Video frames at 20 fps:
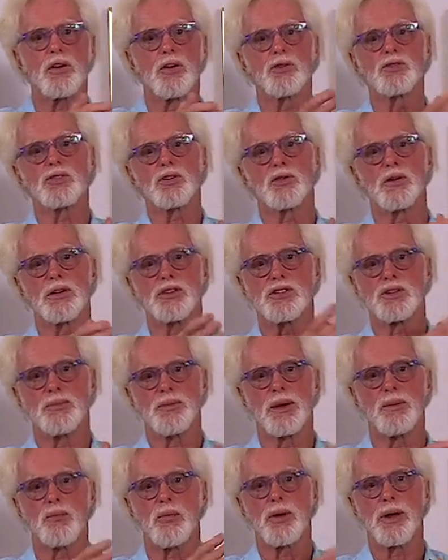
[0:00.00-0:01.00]
it goes across the
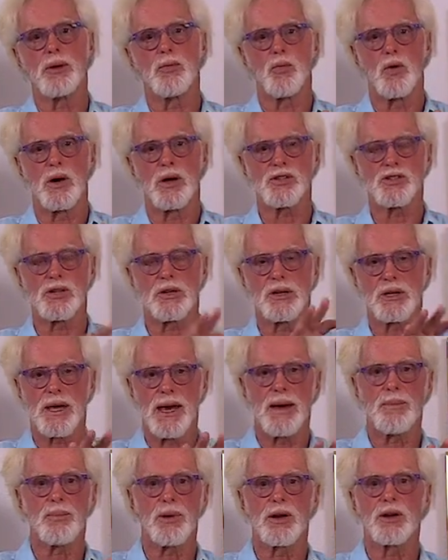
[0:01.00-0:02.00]
membrane walls, little
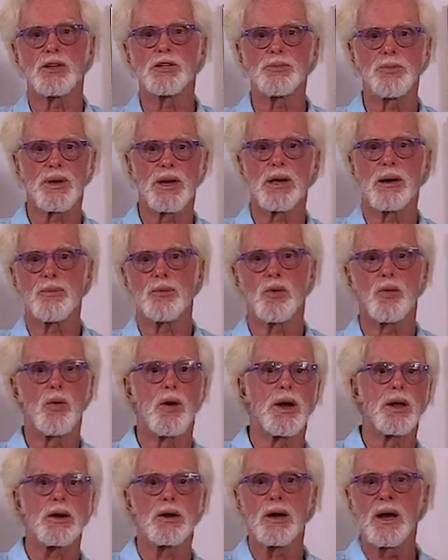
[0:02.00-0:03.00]
capillaries pick up the
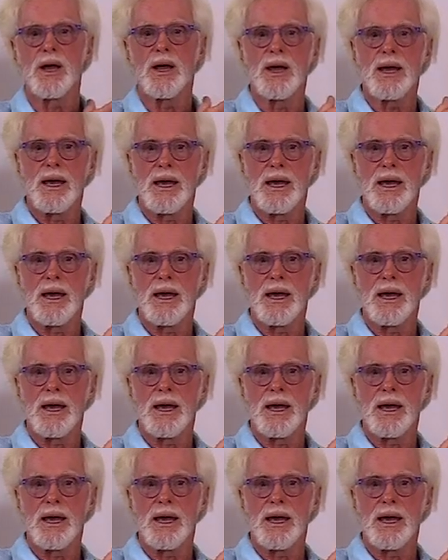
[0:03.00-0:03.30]
water,